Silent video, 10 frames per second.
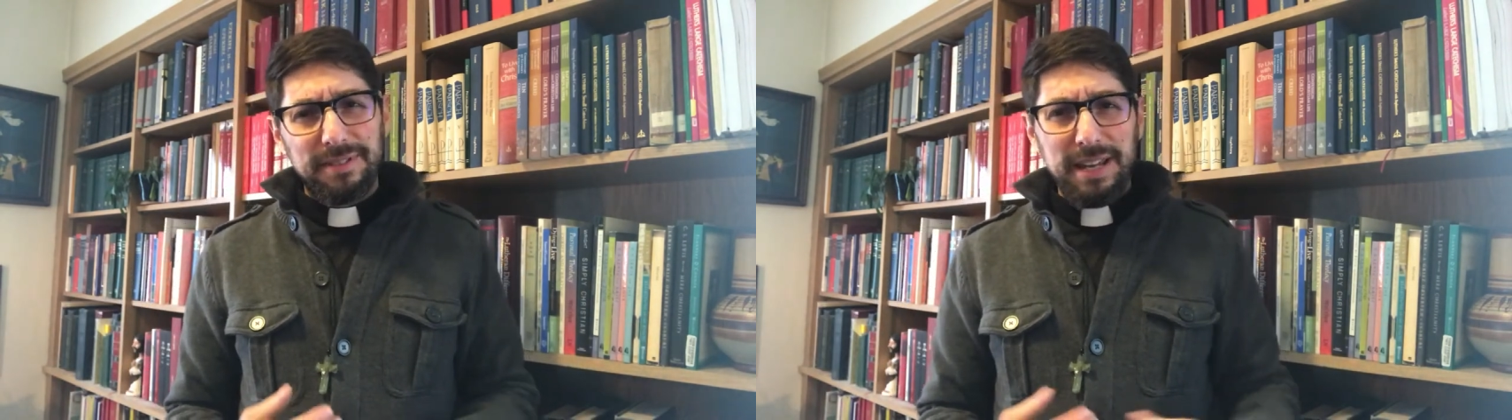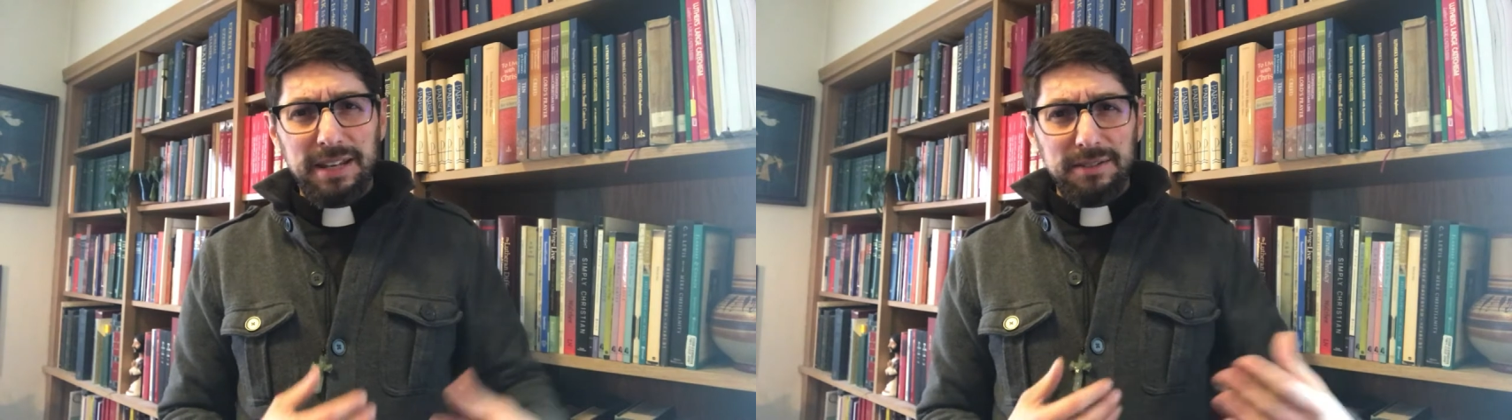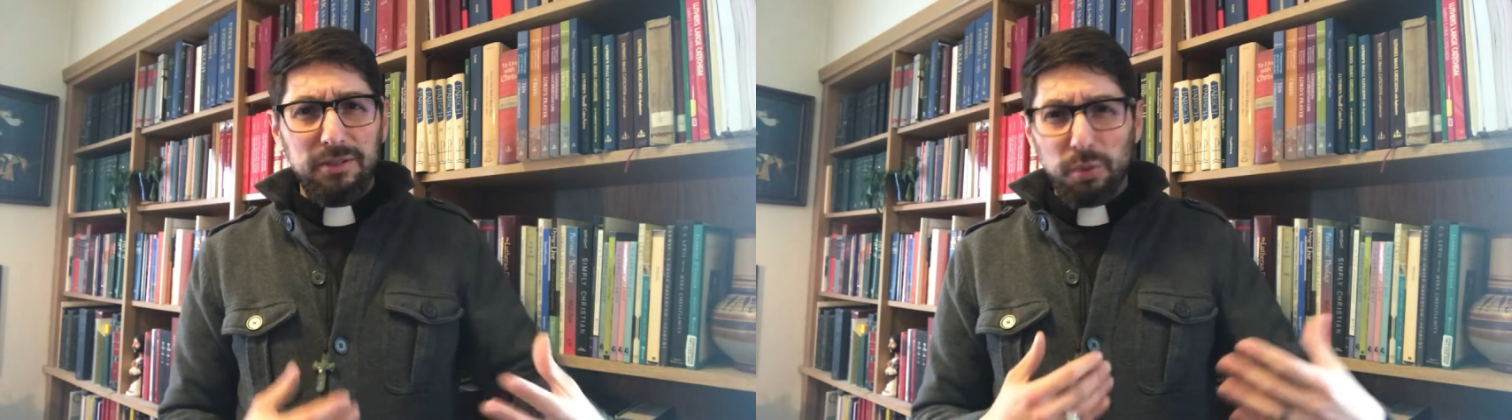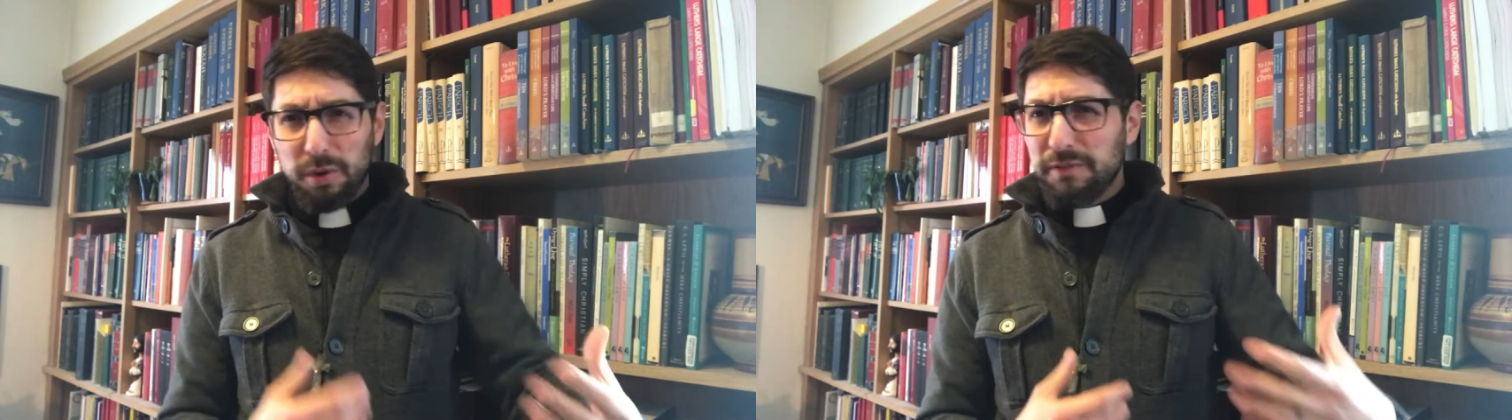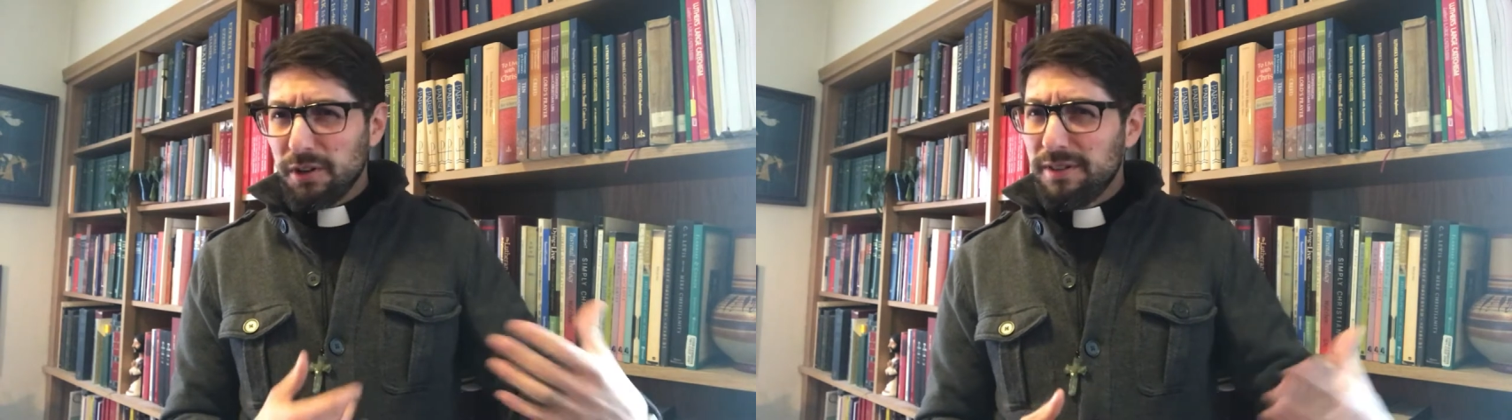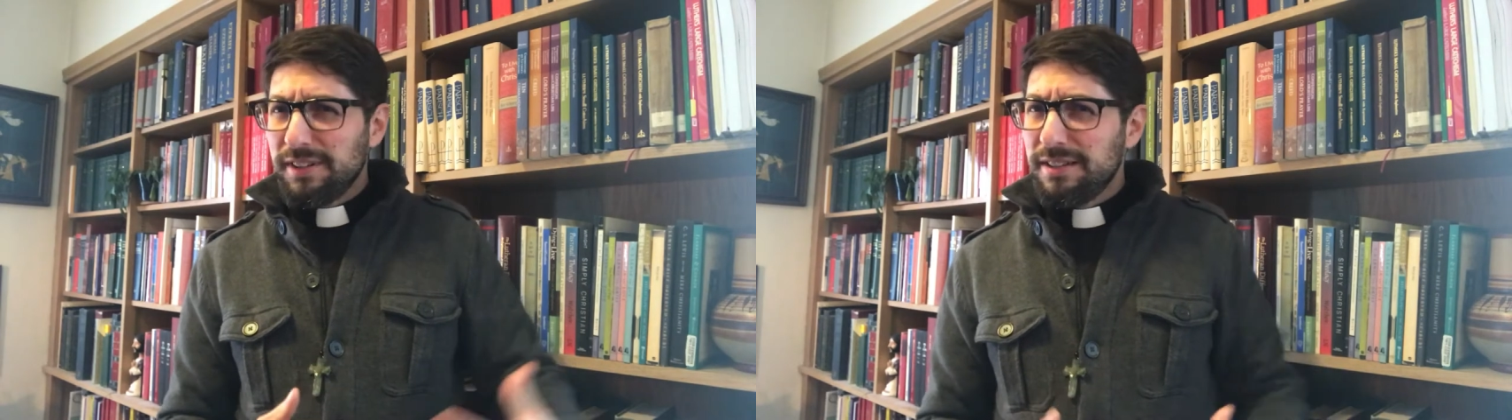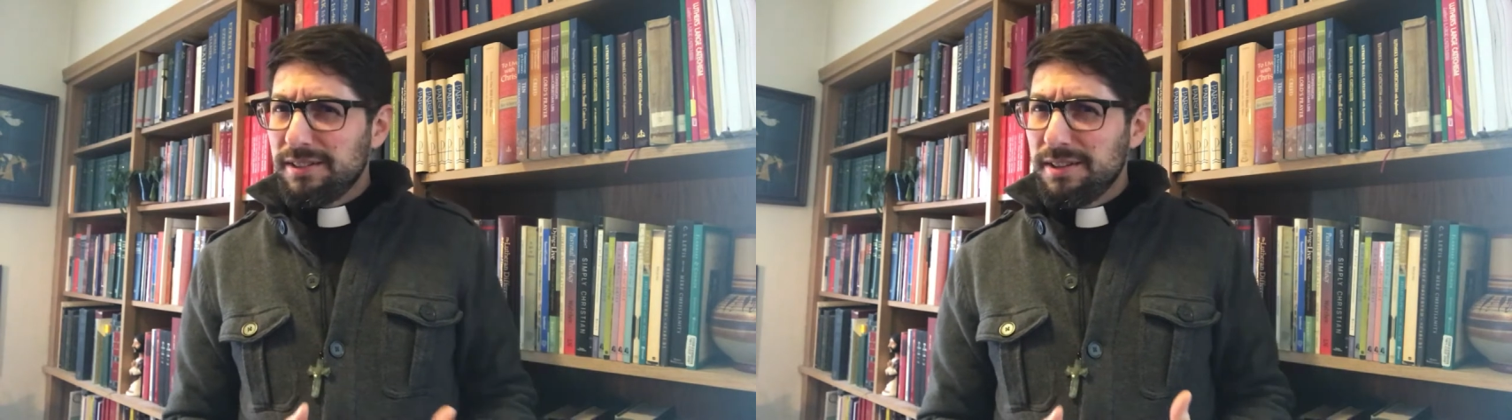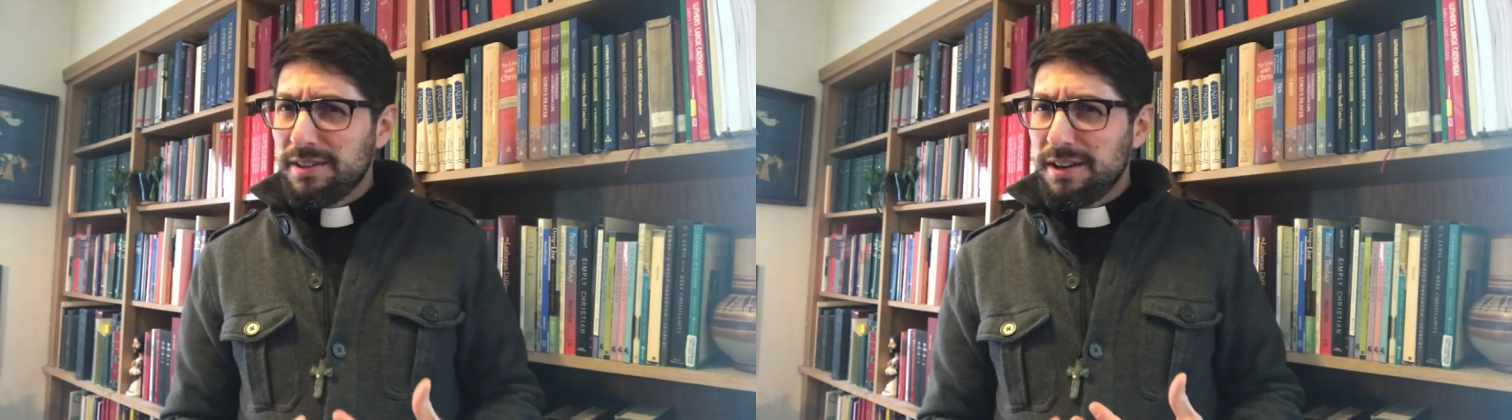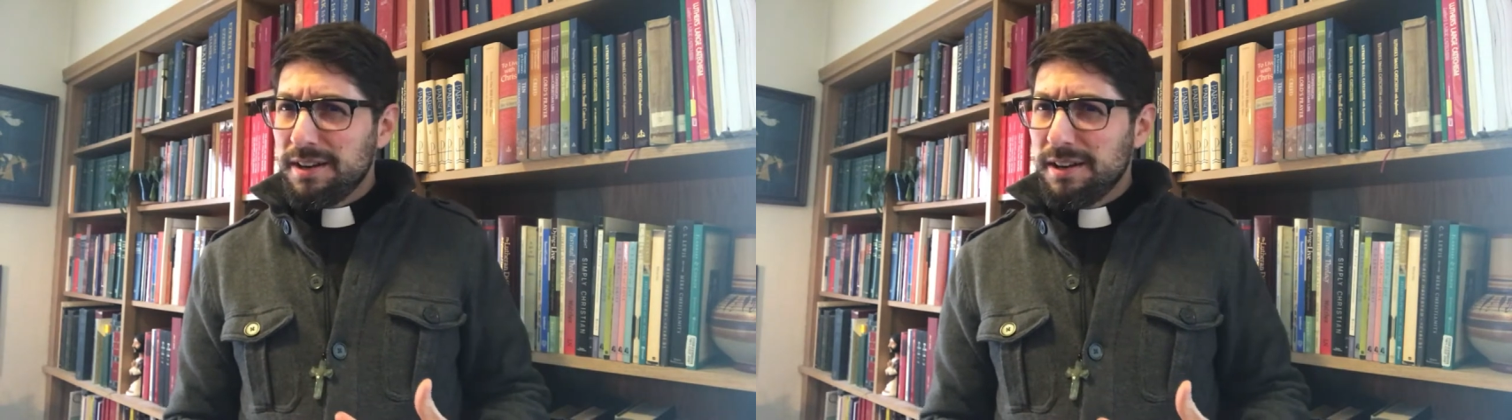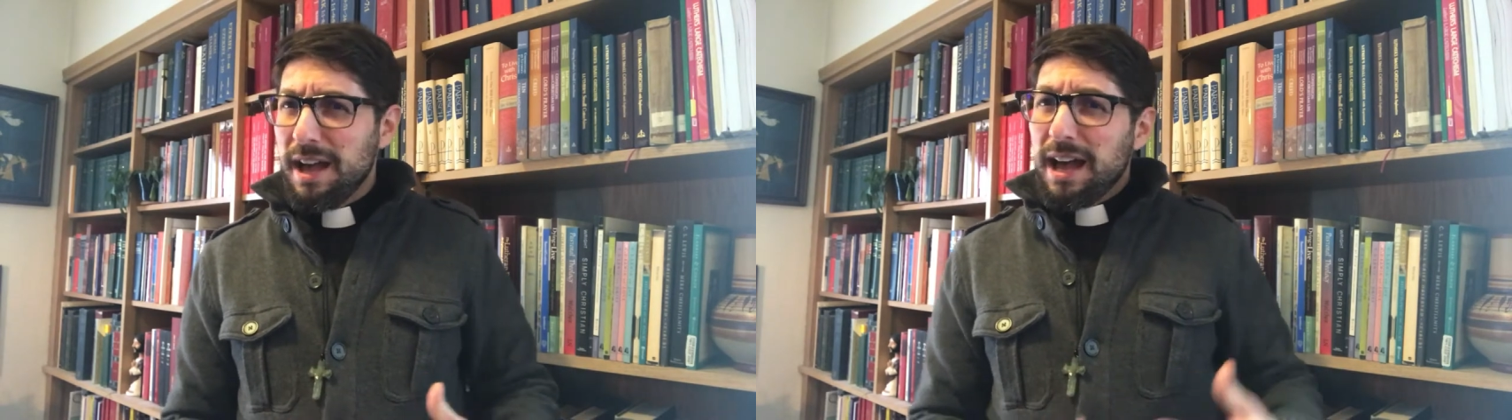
it sort of turns into the,